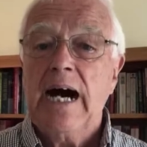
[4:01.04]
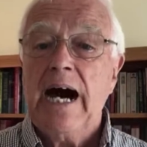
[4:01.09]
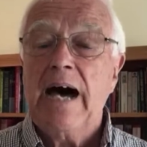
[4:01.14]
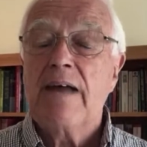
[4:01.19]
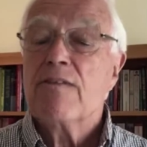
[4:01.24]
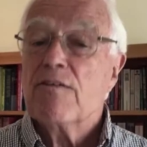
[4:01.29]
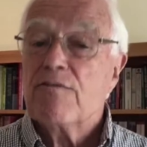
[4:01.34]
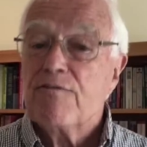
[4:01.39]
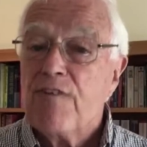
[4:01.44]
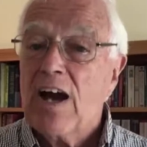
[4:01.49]

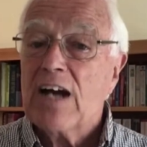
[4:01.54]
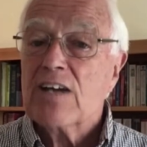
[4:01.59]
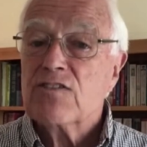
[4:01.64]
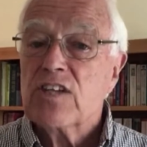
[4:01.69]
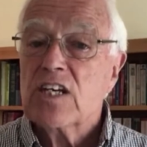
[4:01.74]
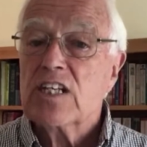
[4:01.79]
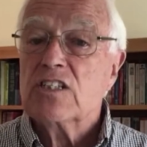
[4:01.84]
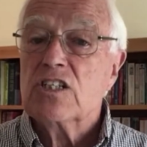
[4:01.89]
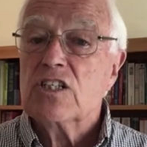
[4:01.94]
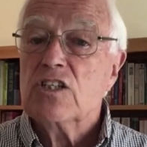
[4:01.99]
And the fact
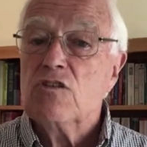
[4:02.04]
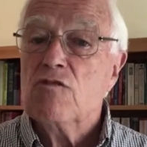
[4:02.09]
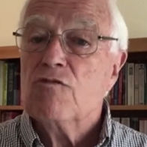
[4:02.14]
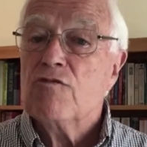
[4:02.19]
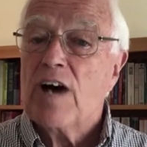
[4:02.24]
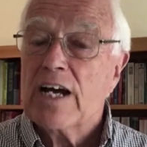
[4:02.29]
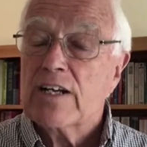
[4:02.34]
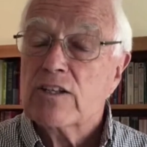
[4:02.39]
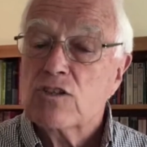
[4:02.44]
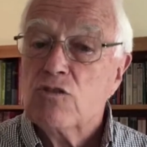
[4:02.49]
that you've
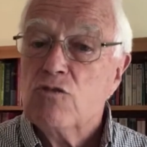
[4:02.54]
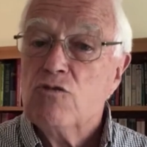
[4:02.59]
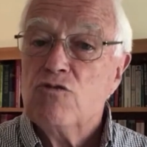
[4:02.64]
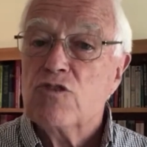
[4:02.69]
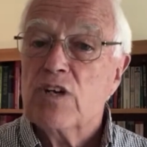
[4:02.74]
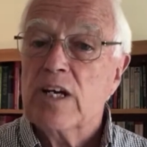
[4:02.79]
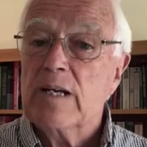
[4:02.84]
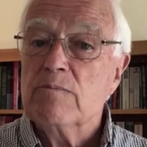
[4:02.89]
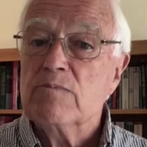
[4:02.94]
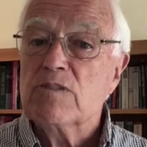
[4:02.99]
had 2
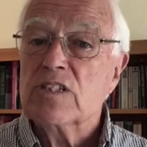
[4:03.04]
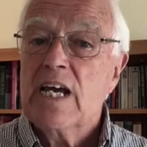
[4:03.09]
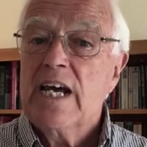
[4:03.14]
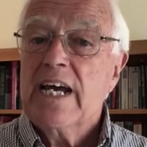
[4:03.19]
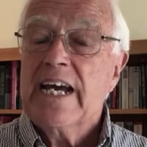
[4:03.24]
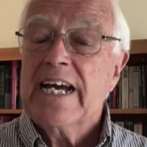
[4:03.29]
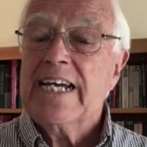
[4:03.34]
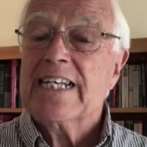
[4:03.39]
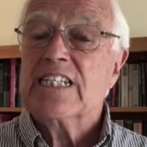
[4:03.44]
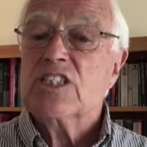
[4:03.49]
dreams,
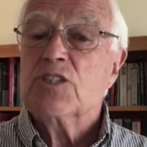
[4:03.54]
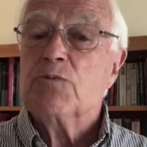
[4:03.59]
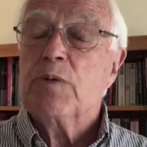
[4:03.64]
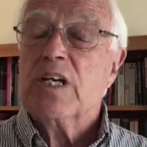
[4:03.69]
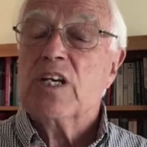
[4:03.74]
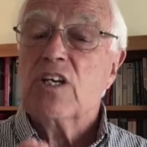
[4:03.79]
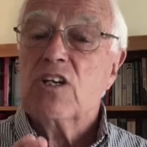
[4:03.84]
it is